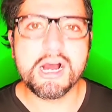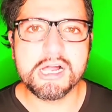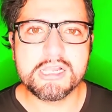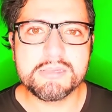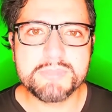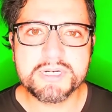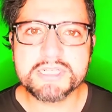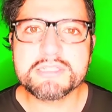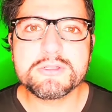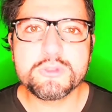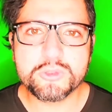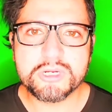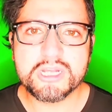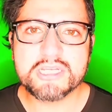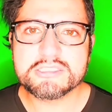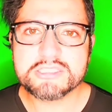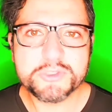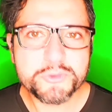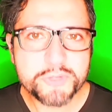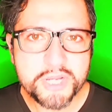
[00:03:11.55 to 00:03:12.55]
Albert
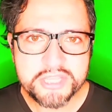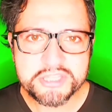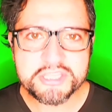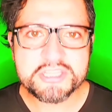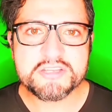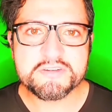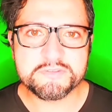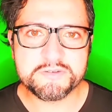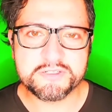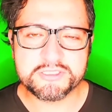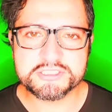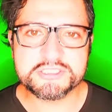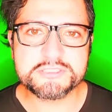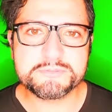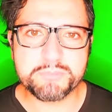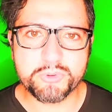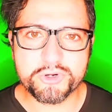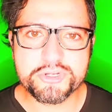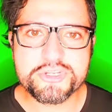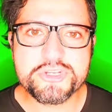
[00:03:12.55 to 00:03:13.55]
Lucas created the first
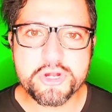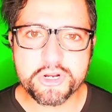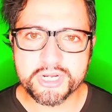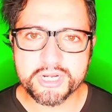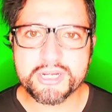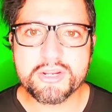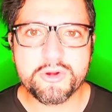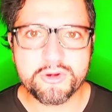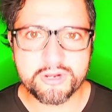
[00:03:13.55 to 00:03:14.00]
sport juggling